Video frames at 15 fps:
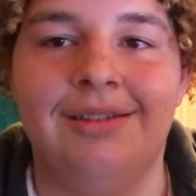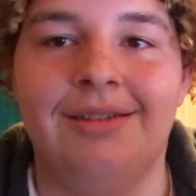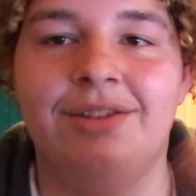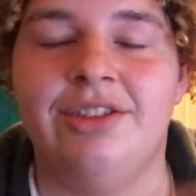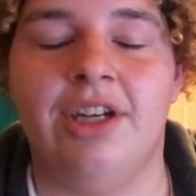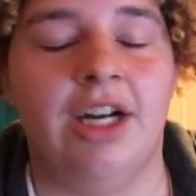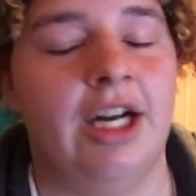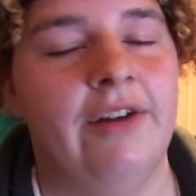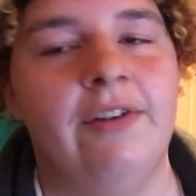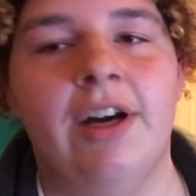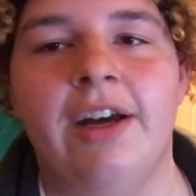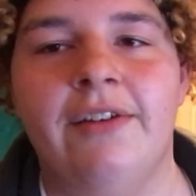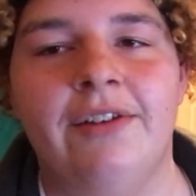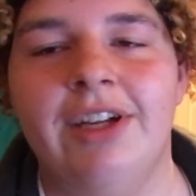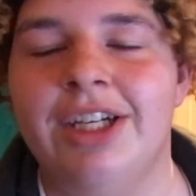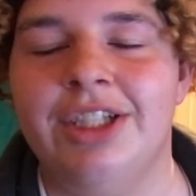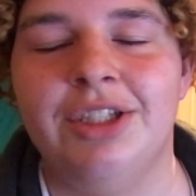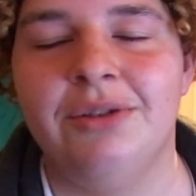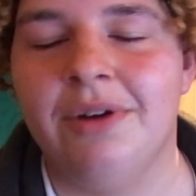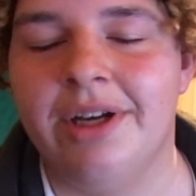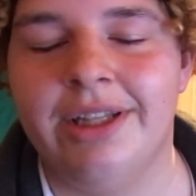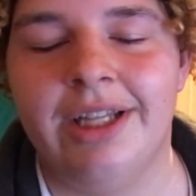Sorry if I offended
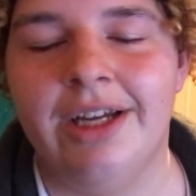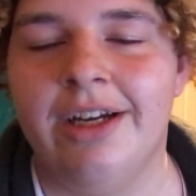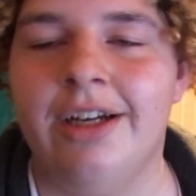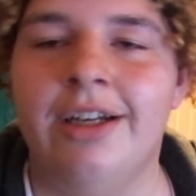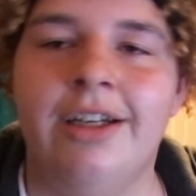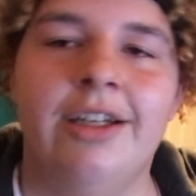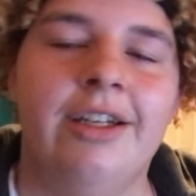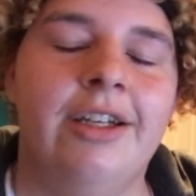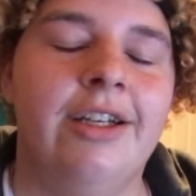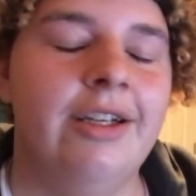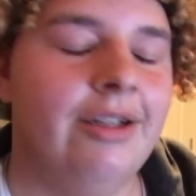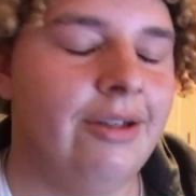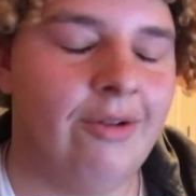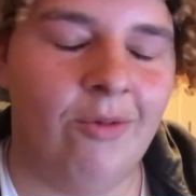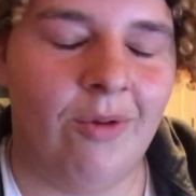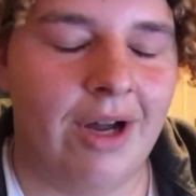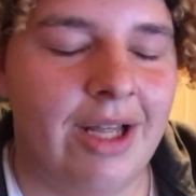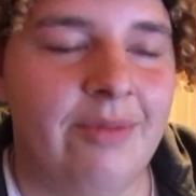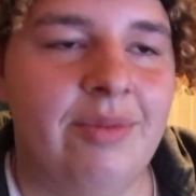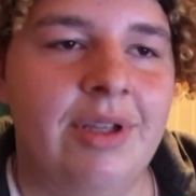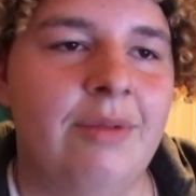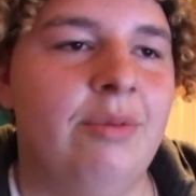you right there,
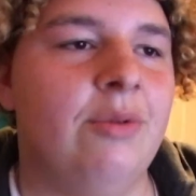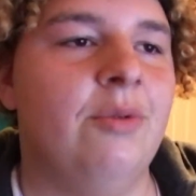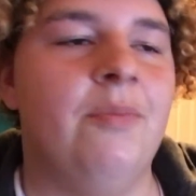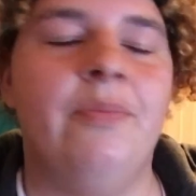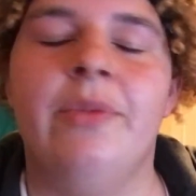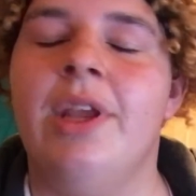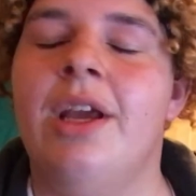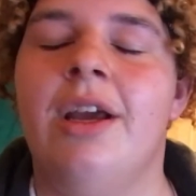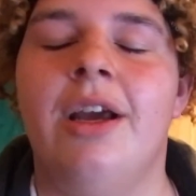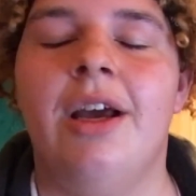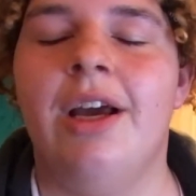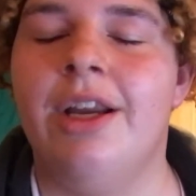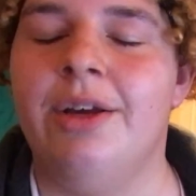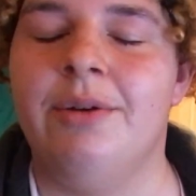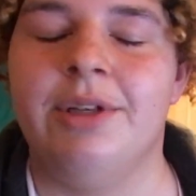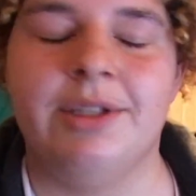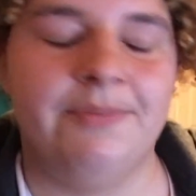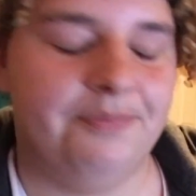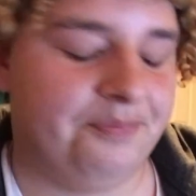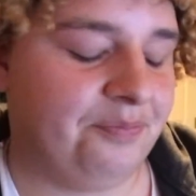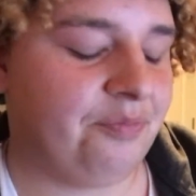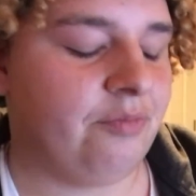white people. Anyways,
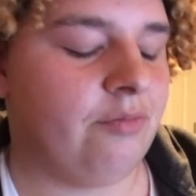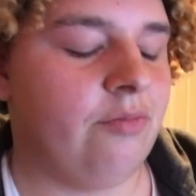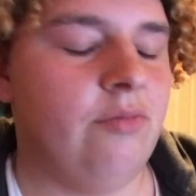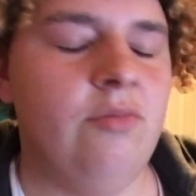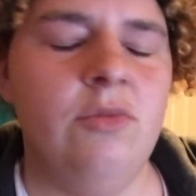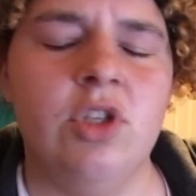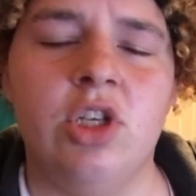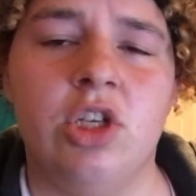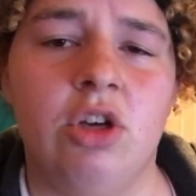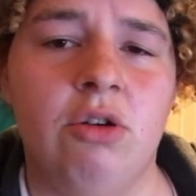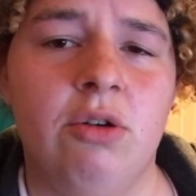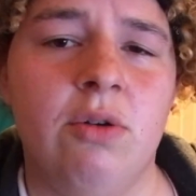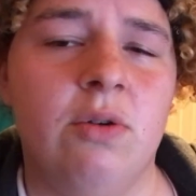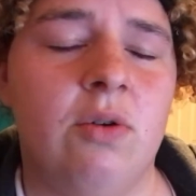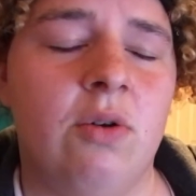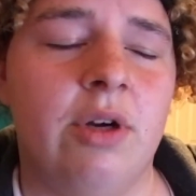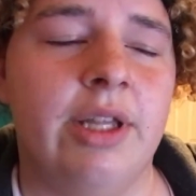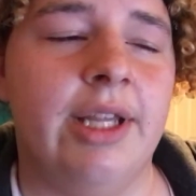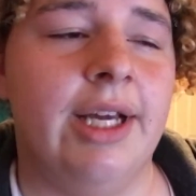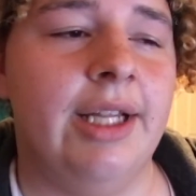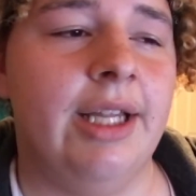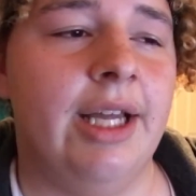so we recorded
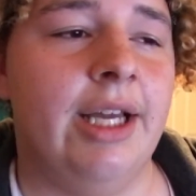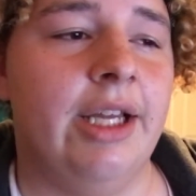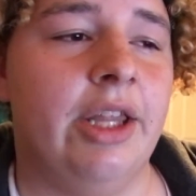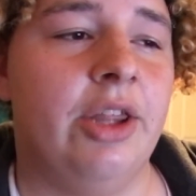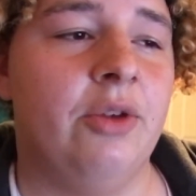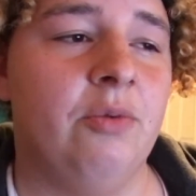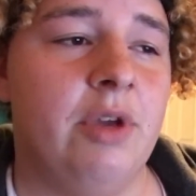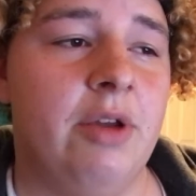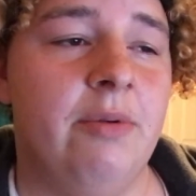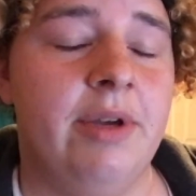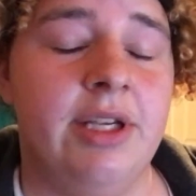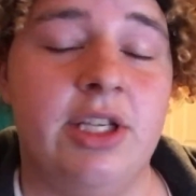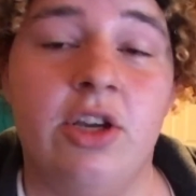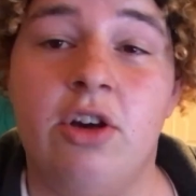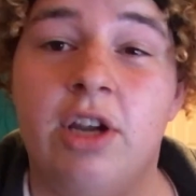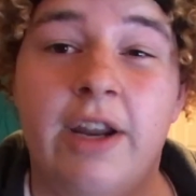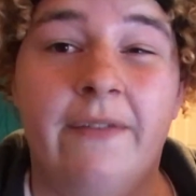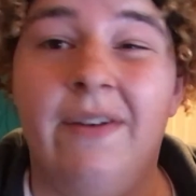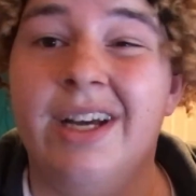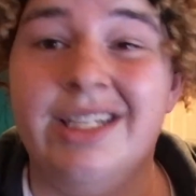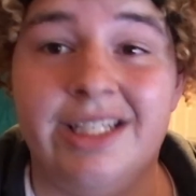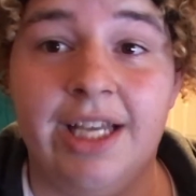that like 3 weeks ago, and if
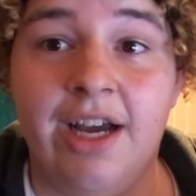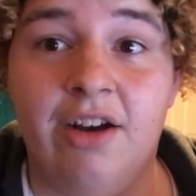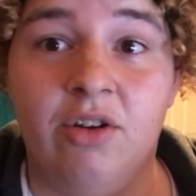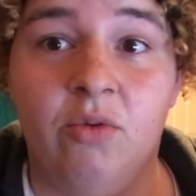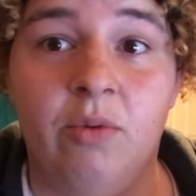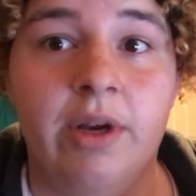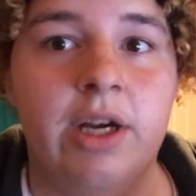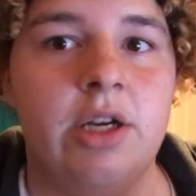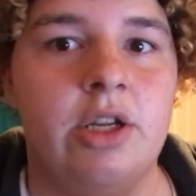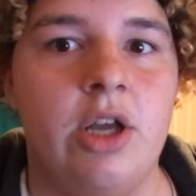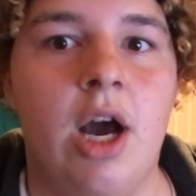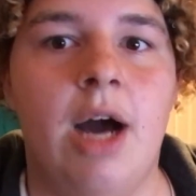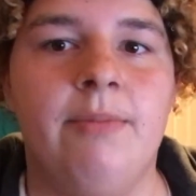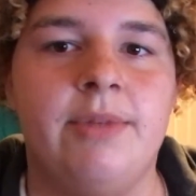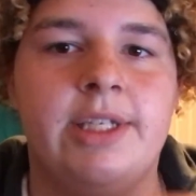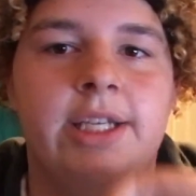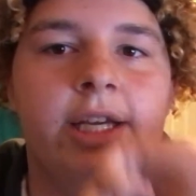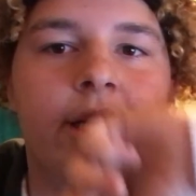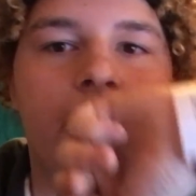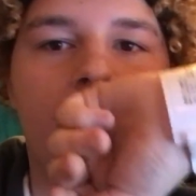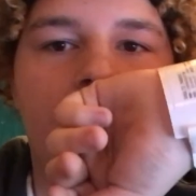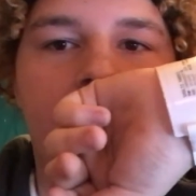I sound weird, I'm
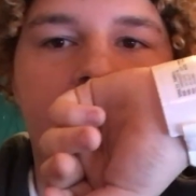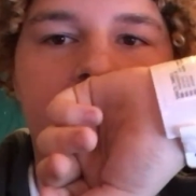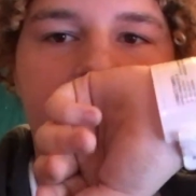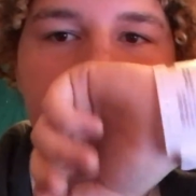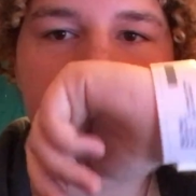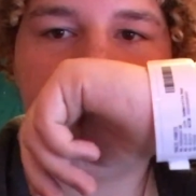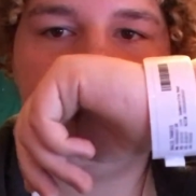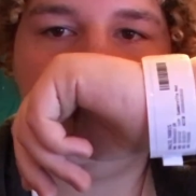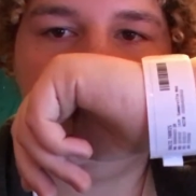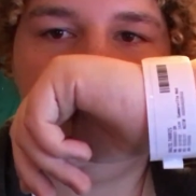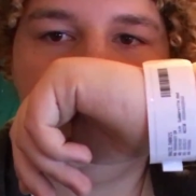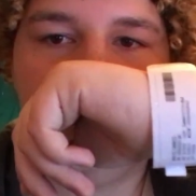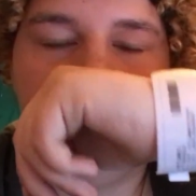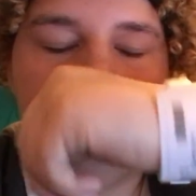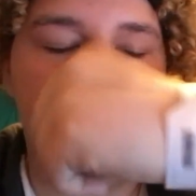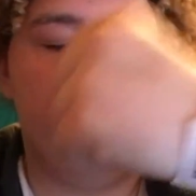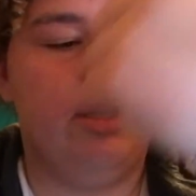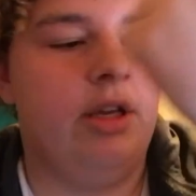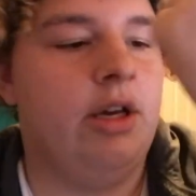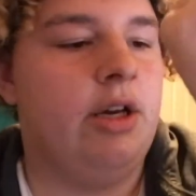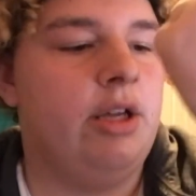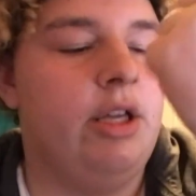sick. I went to
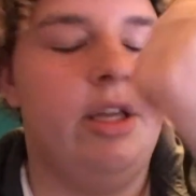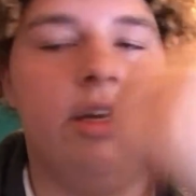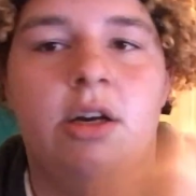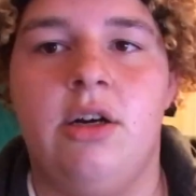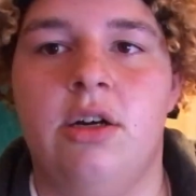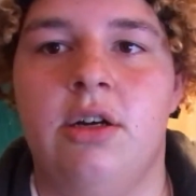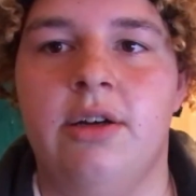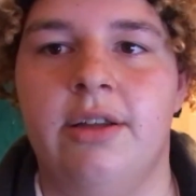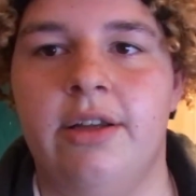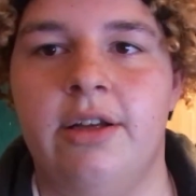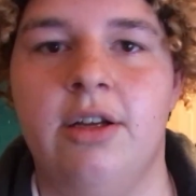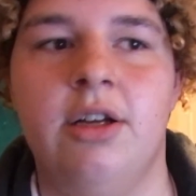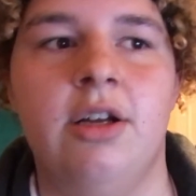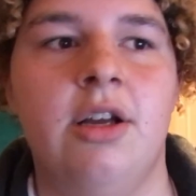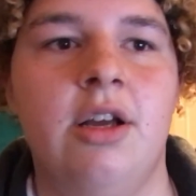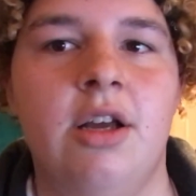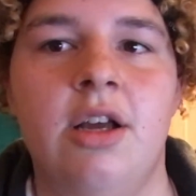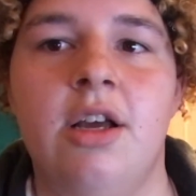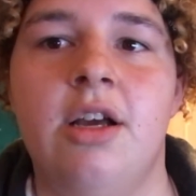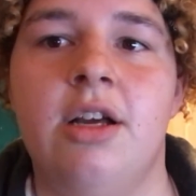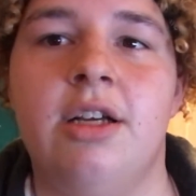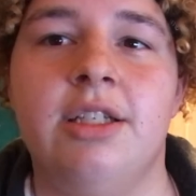the ER earlier,
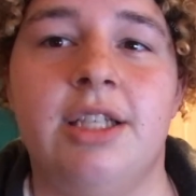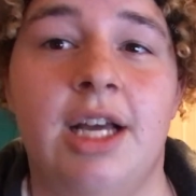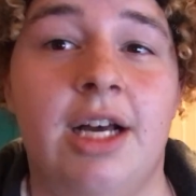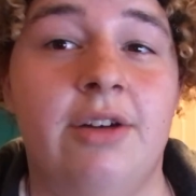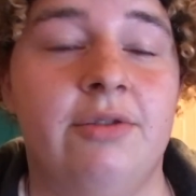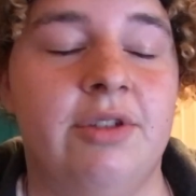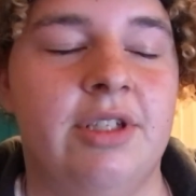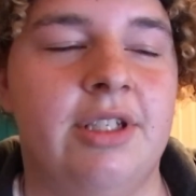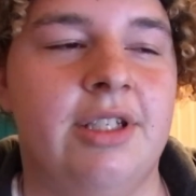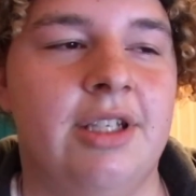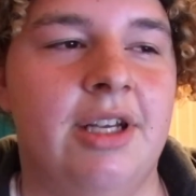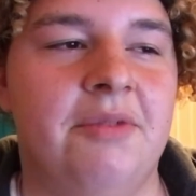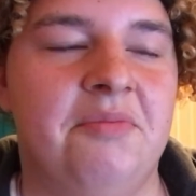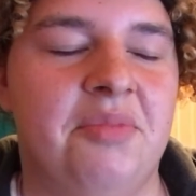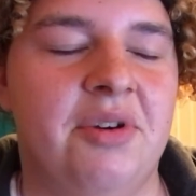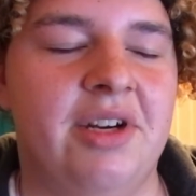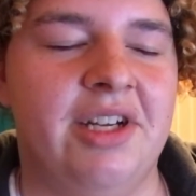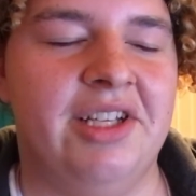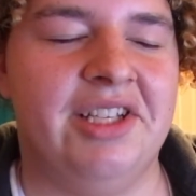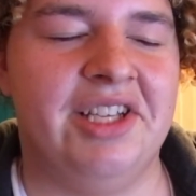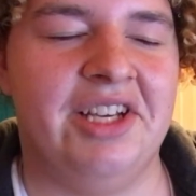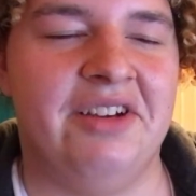because I'm
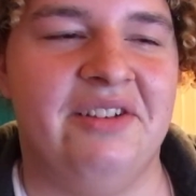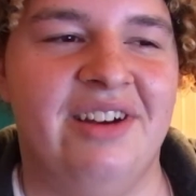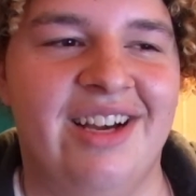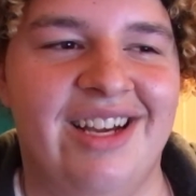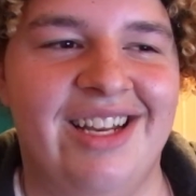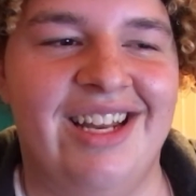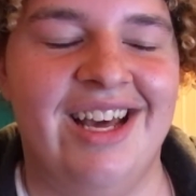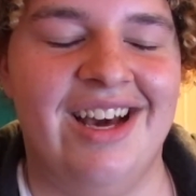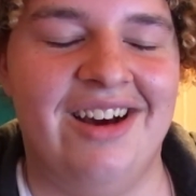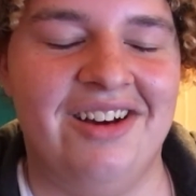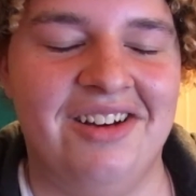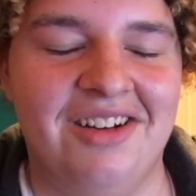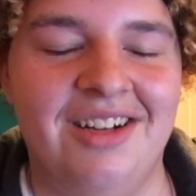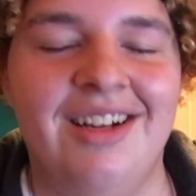pretty sick right now.